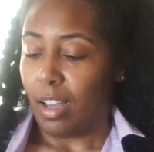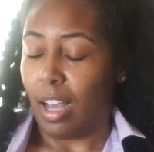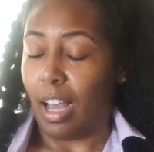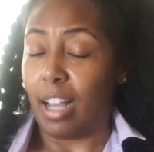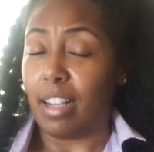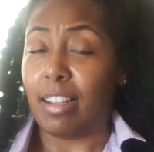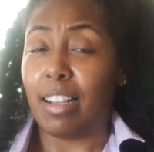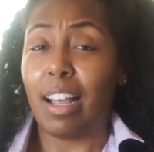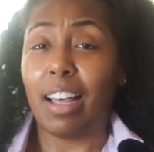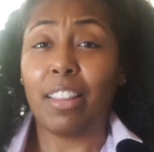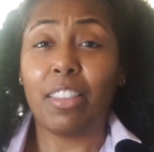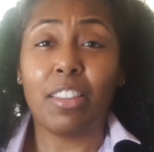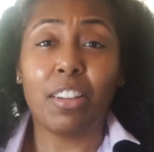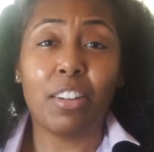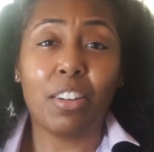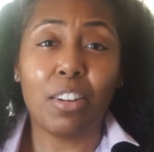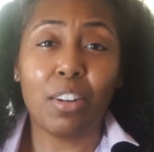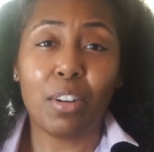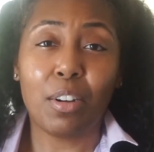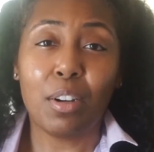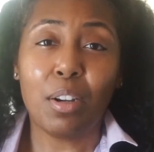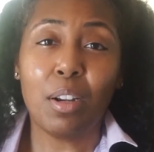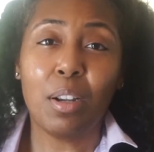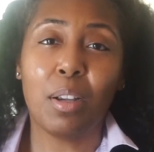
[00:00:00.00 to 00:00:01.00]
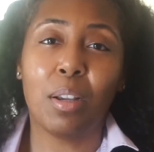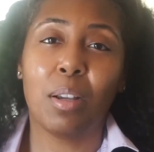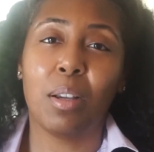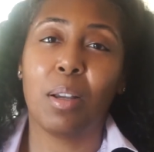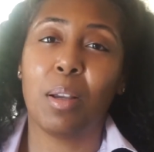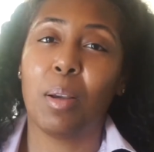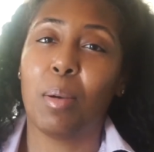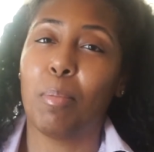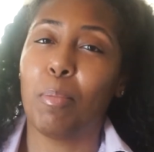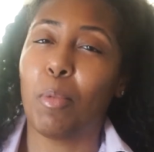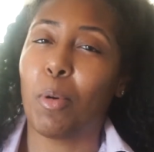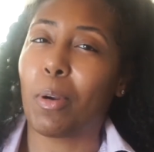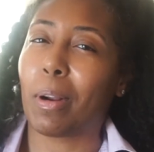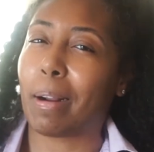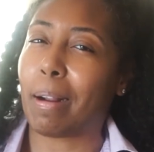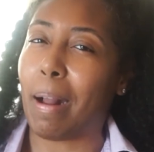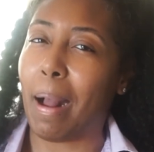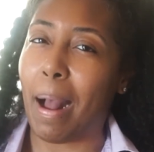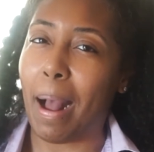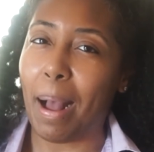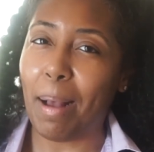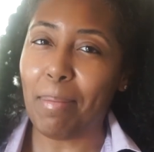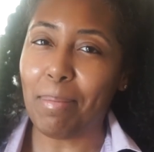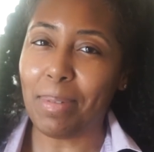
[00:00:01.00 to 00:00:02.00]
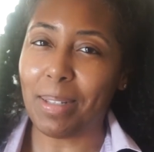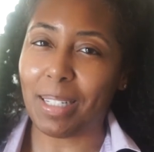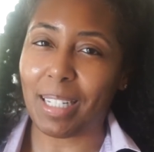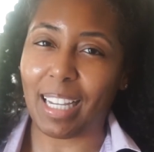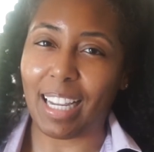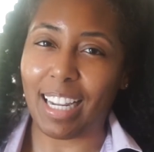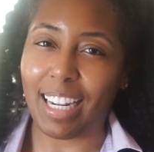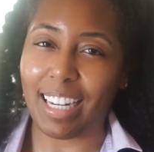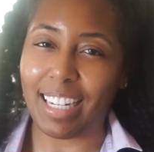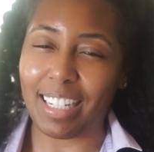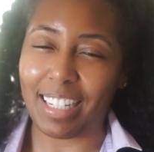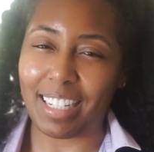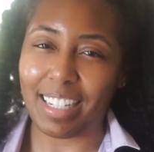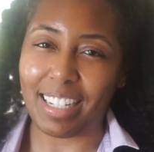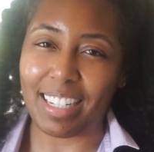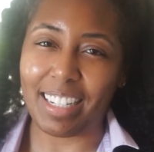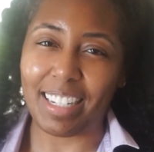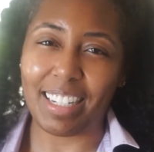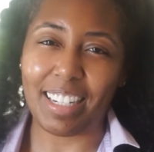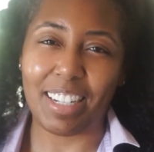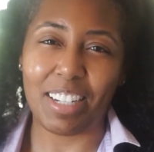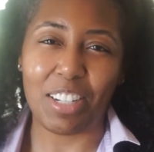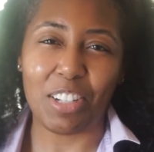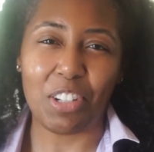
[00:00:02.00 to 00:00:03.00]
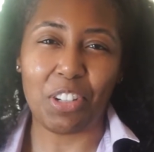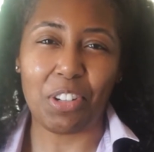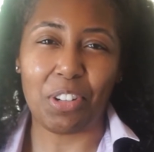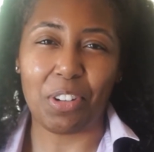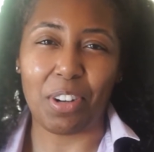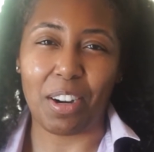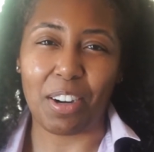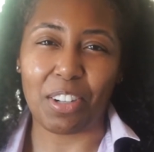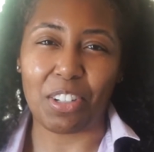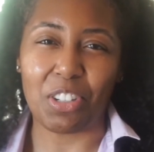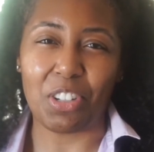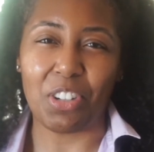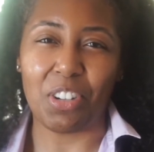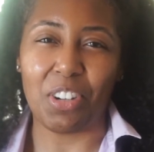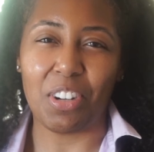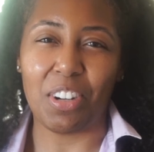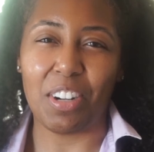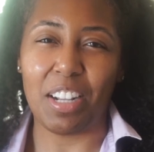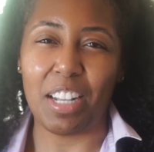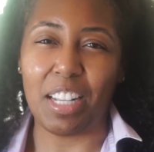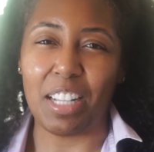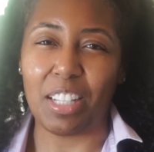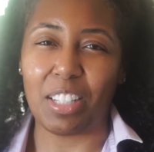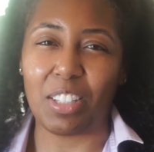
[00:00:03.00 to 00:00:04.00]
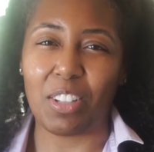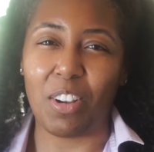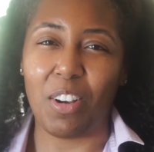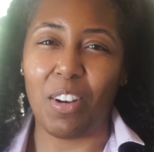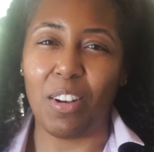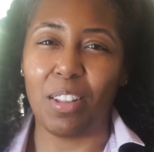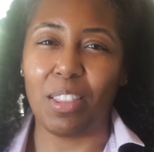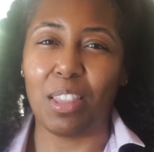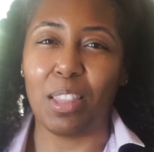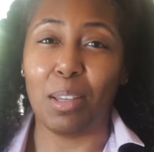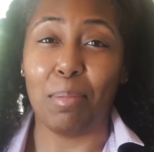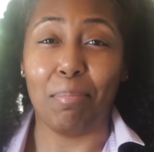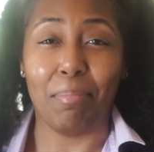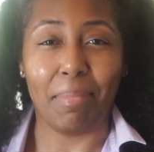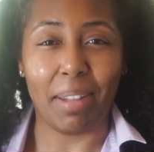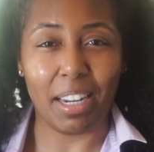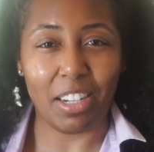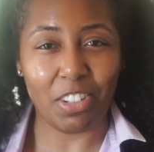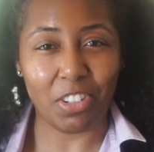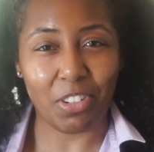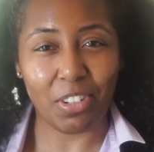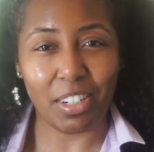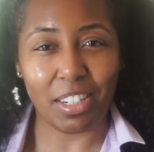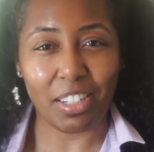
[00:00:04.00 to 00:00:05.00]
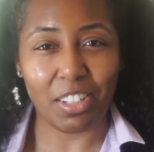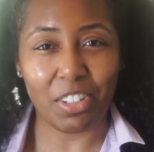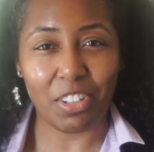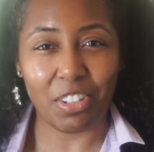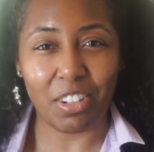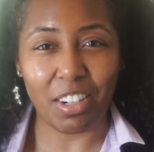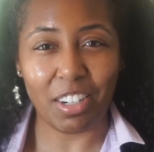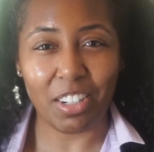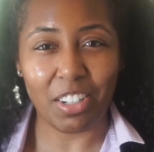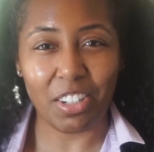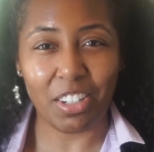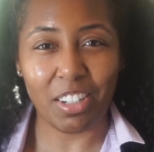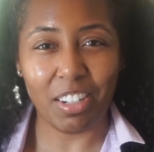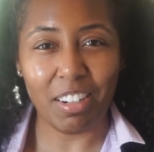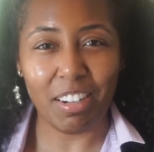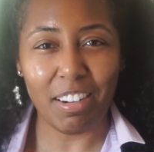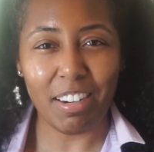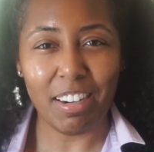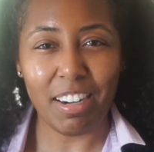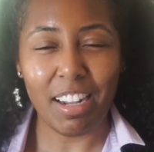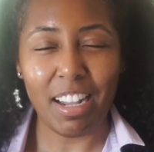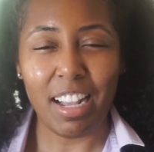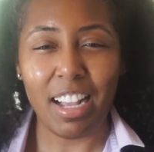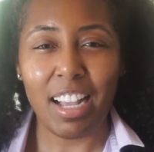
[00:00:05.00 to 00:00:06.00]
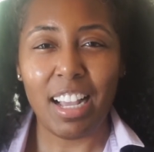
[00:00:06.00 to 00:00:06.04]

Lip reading: Another more complicated structure is called the matrix structure.